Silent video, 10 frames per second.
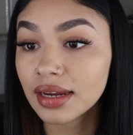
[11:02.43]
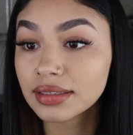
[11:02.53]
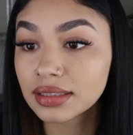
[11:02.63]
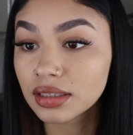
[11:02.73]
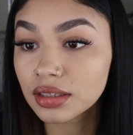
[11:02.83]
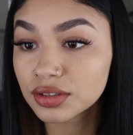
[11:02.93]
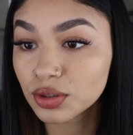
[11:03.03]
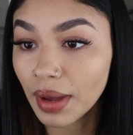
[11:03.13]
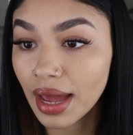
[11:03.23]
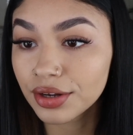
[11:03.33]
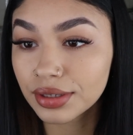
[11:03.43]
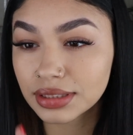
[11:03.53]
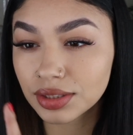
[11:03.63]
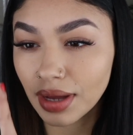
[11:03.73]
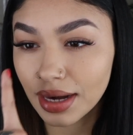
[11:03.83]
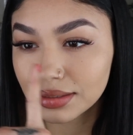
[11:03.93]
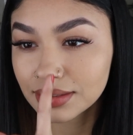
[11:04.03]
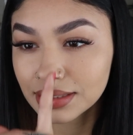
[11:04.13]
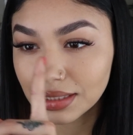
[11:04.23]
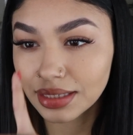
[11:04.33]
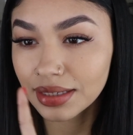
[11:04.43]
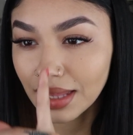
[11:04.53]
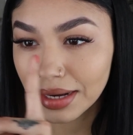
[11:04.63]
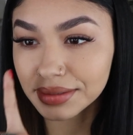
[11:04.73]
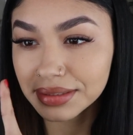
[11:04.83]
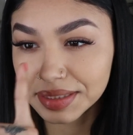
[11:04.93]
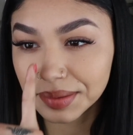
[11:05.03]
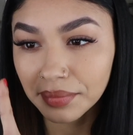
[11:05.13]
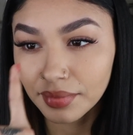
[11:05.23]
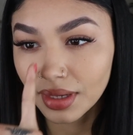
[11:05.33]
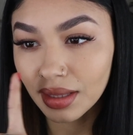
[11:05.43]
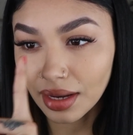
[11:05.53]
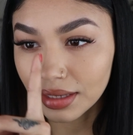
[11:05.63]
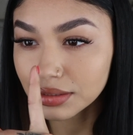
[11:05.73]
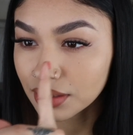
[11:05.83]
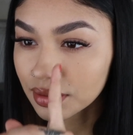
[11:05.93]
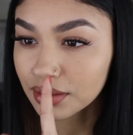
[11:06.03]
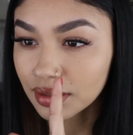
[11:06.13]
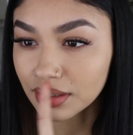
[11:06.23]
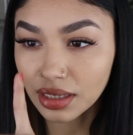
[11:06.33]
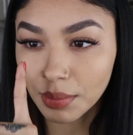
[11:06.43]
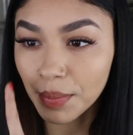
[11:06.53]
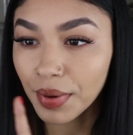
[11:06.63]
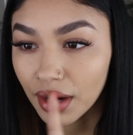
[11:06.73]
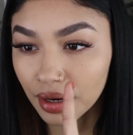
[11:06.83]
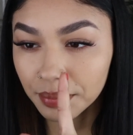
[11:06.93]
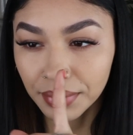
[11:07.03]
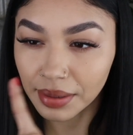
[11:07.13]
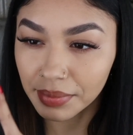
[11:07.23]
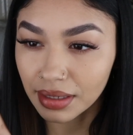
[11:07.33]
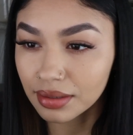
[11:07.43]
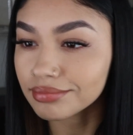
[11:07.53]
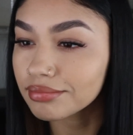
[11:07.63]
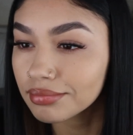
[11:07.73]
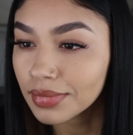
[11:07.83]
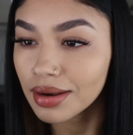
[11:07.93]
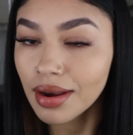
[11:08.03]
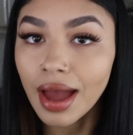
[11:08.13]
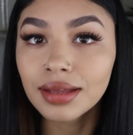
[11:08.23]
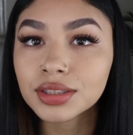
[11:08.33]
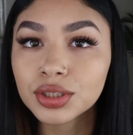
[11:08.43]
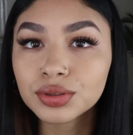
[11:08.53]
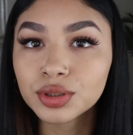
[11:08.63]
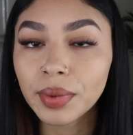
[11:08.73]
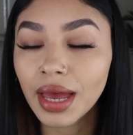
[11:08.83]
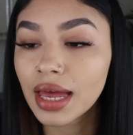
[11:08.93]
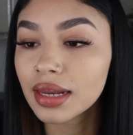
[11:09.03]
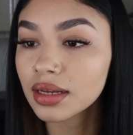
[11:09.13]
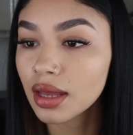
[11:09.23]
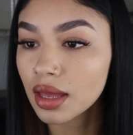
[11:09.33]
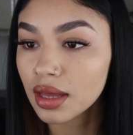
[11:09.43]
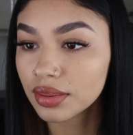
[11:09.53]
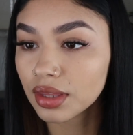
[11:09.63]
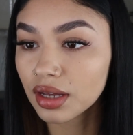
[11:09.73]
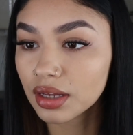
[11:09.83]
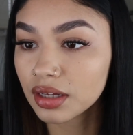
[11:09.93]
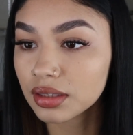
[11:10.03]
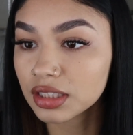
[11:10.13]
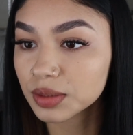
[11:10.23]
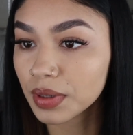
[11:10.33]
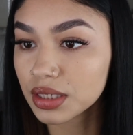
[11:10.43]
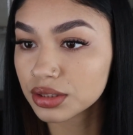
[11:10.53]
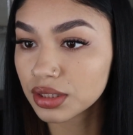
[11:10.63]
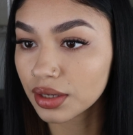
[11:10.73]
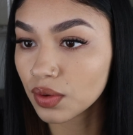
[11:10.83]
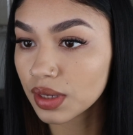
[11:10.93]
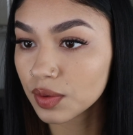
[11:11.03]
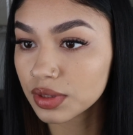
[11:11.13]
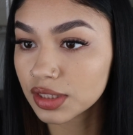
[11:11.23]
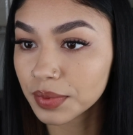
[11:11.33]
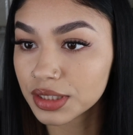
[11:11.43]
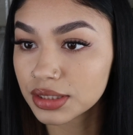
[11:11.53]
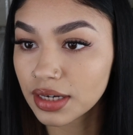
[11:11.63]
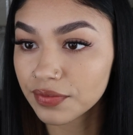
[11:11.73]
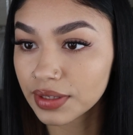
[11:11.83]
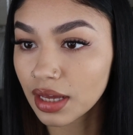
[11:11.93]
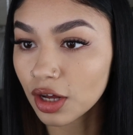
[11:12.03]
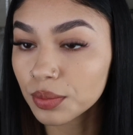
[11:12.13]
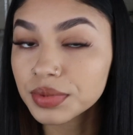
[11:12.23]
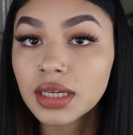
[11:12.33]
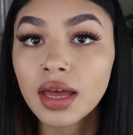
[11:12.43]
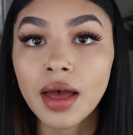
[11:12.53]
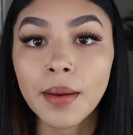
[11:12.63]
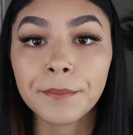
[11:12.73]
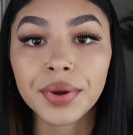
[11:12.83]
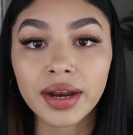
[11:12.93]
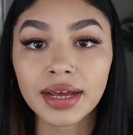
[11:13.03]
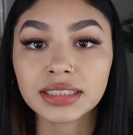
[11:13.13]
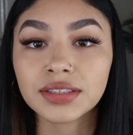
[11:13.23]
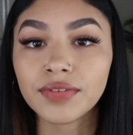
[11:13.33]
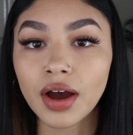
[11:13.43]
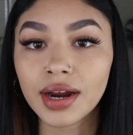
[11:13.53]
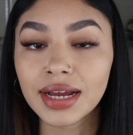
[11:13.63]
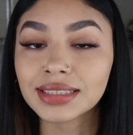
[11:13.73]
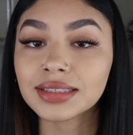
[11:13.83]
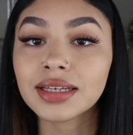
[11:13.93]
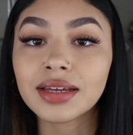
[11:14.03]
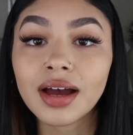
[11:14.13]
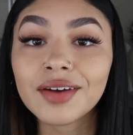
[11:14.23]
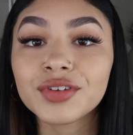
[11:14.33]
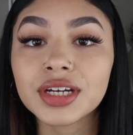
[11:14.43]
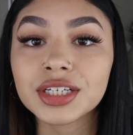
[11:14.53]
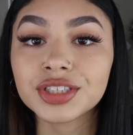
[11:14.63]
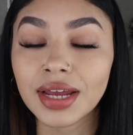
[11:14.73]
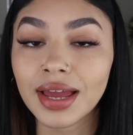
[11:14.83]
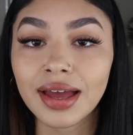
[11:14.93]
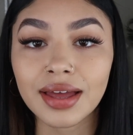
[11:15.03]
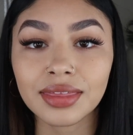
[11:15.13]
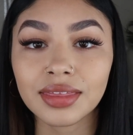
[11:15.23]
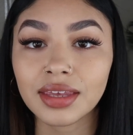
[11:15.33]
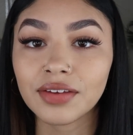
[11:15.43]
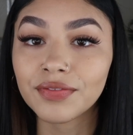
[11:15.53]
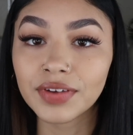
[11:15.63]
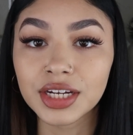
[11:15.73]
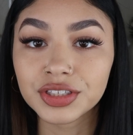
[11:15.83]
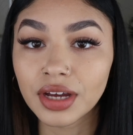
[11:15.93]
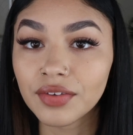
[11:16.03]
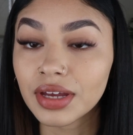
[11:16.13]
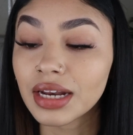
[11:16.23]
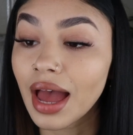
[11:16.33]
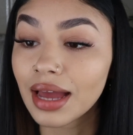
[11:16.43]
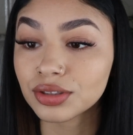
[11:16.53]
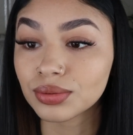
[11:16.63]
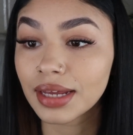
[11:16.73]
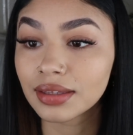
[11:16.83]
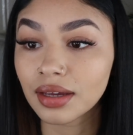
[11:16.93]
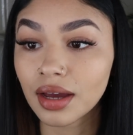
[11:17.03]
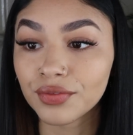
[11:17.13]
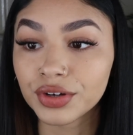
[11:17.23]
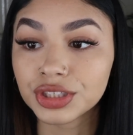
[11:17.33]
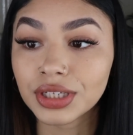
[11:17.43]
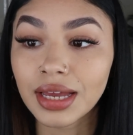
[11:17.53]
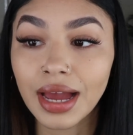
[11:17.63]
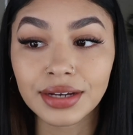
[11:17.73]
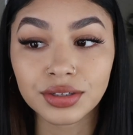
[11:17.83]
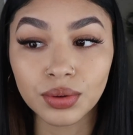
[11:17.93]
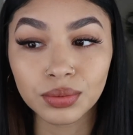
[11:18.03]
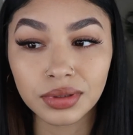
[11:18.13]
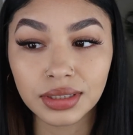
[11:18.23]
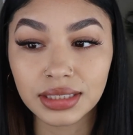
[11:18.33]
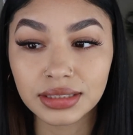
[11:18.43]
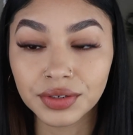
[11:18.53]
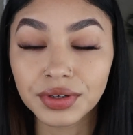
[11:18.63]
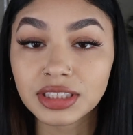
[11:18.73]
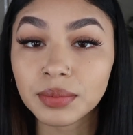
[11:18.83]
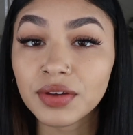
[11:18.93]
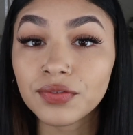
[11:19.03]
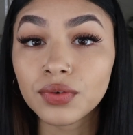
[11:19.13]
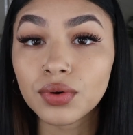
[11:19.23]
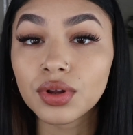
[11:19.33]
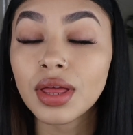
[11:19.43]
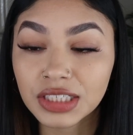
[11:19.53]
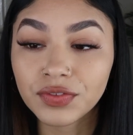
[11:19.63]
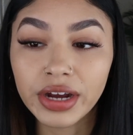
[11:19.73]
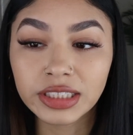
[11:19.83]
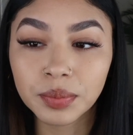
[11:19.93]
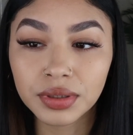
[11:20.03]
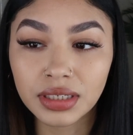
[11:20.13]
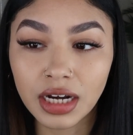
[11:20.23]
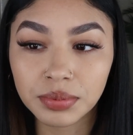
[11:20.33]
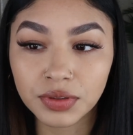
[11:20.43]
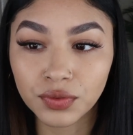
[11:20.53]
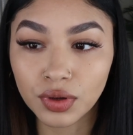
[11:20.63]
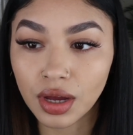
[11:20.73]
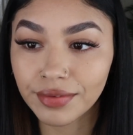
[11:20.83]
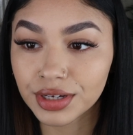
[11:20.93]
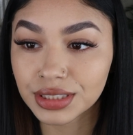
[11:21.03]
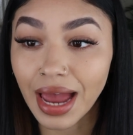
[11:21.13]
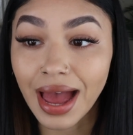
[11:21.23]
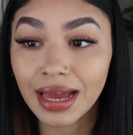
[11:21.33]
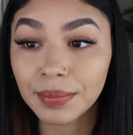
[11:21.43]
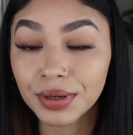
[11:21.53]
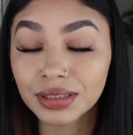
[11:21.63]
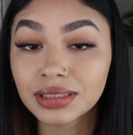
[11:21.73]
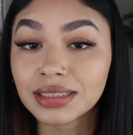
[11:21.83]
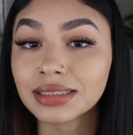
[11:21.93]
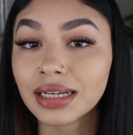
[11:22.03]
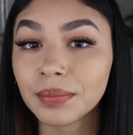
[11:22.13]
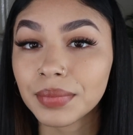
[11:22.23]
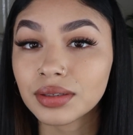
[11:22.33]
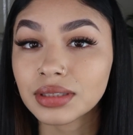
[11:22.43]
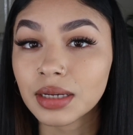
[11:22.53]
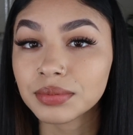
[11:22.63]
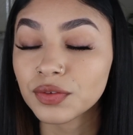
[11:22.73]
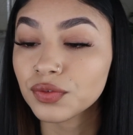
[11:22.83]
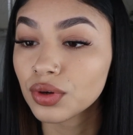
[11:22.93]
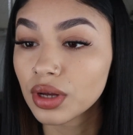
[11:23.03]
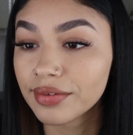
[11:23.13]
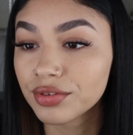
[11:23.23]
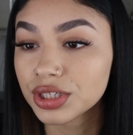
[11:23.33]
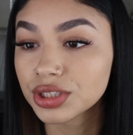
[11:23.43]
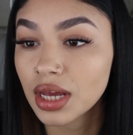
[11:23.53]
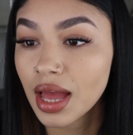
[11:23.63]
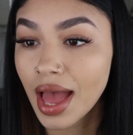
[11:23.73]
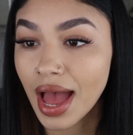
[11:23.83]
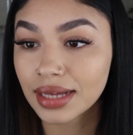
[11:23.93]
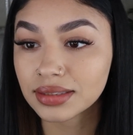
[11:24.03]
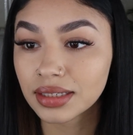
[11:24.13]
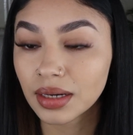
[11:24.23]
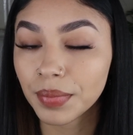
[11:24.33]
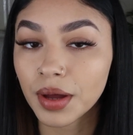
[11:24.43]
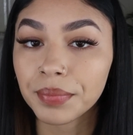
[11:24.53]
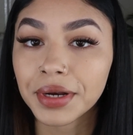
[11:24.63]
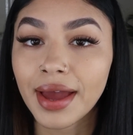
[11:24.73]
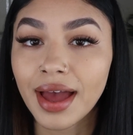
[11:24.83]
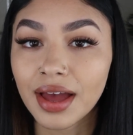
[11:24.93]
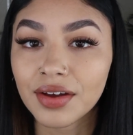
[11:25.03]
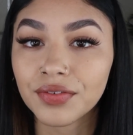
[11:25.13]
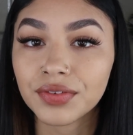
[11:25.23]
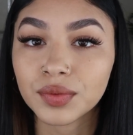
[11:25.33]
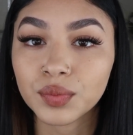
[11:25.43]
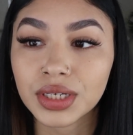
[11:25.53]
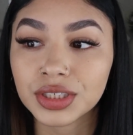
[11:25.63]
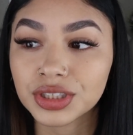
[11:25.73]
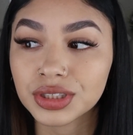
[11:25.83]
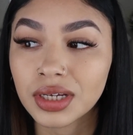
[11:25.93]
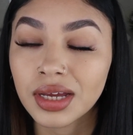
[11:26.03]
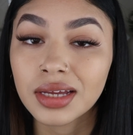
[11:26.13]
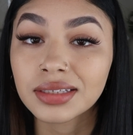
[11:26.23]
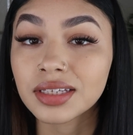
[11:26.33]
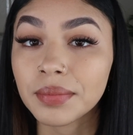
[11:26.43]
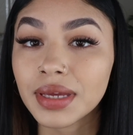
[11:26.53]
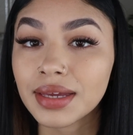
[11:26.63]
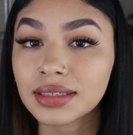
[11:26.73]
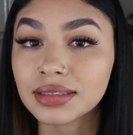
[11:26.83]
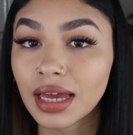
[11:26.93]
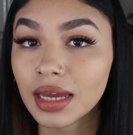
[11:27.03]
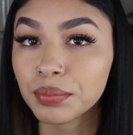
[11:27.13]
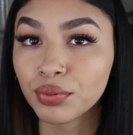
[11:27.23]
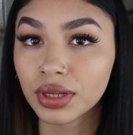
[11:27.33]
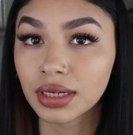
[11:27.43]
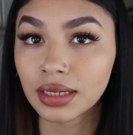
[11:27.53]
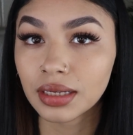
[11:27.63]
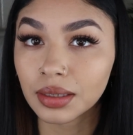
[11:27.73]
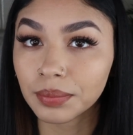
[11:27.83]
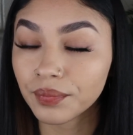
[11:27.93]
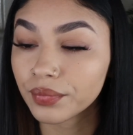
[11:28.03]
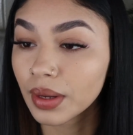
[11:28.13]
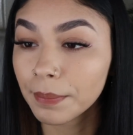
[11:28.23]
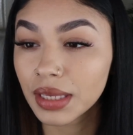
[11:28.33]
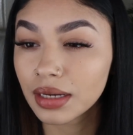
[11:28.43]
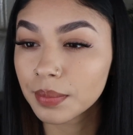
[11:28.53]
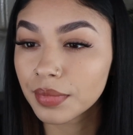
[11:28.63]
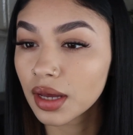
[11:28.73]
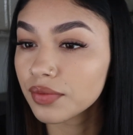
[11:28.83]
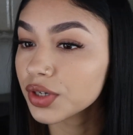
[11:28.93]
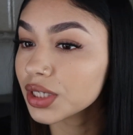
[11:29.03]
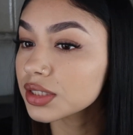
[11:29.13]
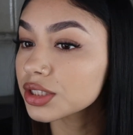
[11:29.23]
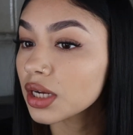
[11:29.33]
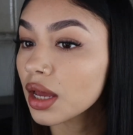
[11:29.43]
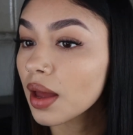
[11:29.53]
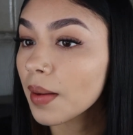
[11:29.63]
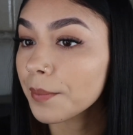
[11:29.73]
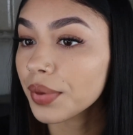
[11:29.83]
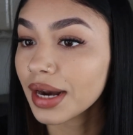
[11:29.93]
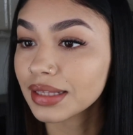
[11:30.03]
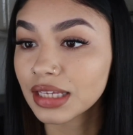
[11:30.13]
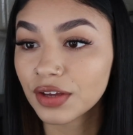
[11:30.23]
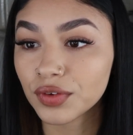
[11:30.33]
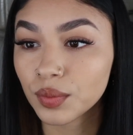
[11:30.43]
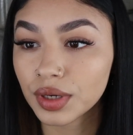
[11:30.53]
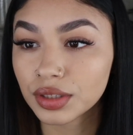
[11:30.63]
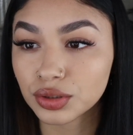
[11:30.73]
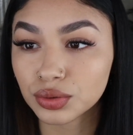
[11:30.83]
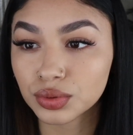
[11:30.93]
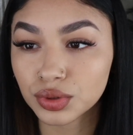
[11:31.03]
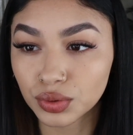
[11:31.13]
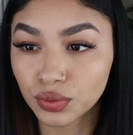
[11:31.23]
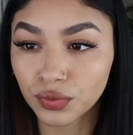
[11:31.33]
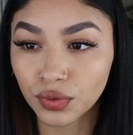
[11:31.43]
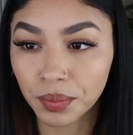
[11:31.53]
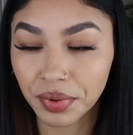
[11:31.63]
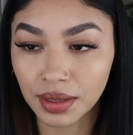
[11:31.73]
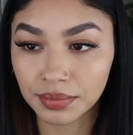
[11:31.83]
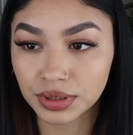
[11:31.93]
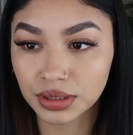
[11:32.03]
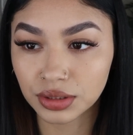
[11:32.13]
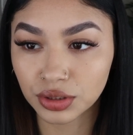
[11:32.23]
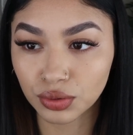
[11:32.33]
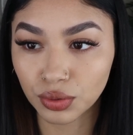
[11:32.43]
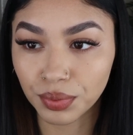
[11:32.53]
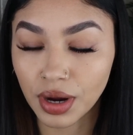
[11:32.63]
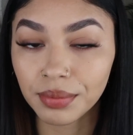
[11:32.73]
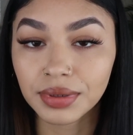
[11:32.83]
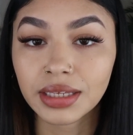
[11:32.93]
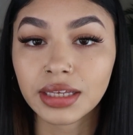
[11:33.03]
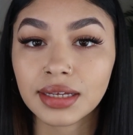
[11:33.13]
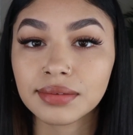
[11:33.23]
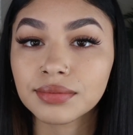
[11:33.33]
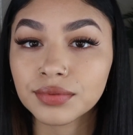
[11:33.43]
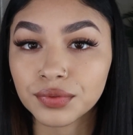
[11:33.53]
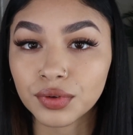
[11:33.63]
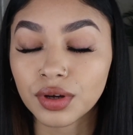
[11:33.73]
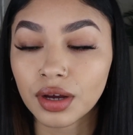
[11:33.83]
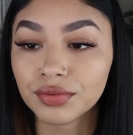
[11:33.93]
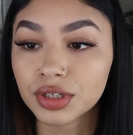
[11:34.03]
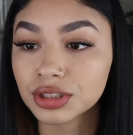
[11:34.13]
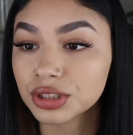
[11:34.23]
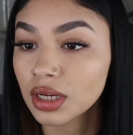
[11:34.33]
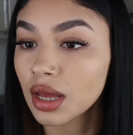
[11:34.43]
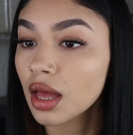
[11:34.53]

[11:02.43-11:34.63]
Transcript: It doesn't look too bad. You can still kind of see that it's like starting to come apart, but I mean, not too bad. The sponge, like going in with the sponge, definitely helped. But as far as the coverage and the finish of it, I do like the coverage. I don't consider it to be full. As far as building it up to full coverage, I personally didn't build it up to full coverage. I did a pump and a half, which to me is like pretty medium coverage. But I think if you were to do 2 full pumps, you will probably get full coverage.